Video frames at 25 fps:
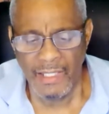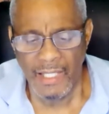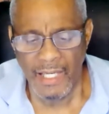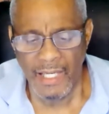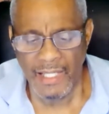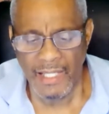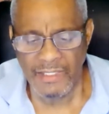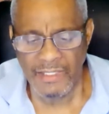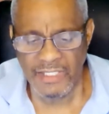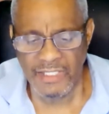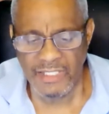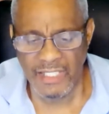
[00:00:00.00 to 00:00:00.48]

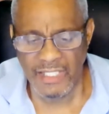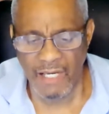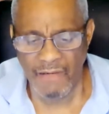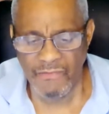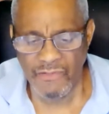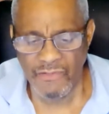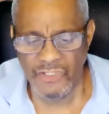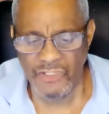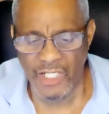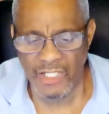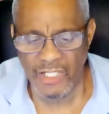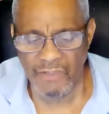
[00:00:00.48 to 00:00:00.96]
and
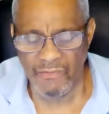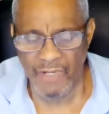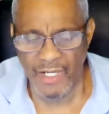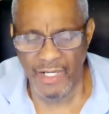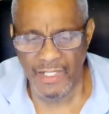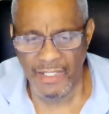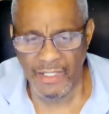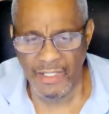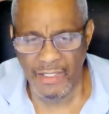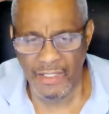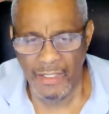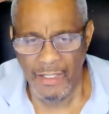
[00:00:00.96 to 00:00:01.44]

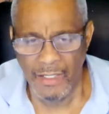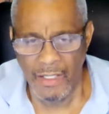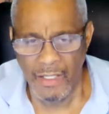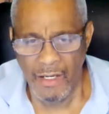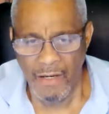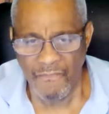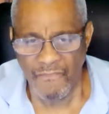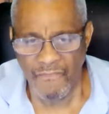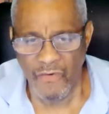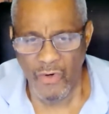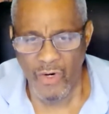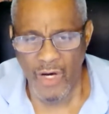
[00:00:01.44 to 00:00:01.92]
self-generating
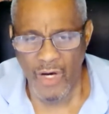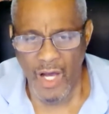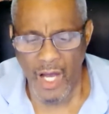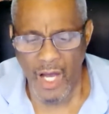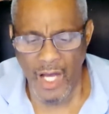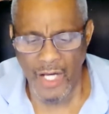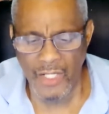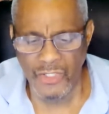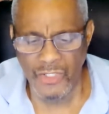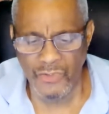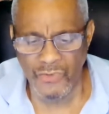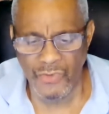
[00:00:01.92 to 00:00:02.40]
for
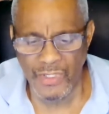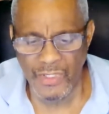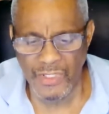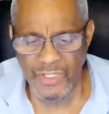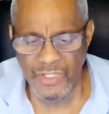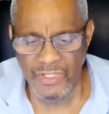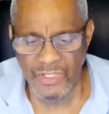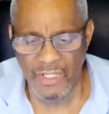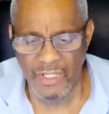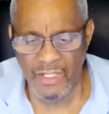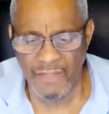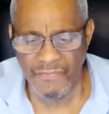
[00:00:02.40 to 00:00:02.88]

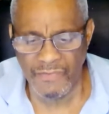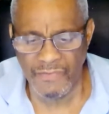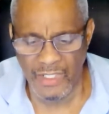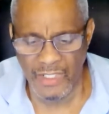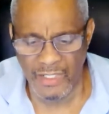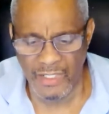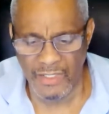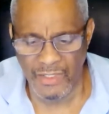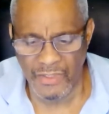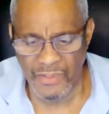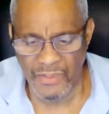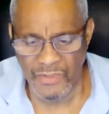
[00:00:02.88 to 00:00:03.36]
hundreds of
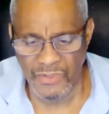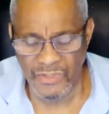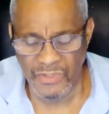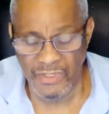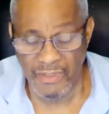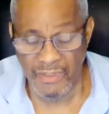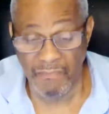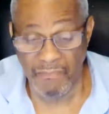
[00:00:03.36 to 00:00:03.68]
years,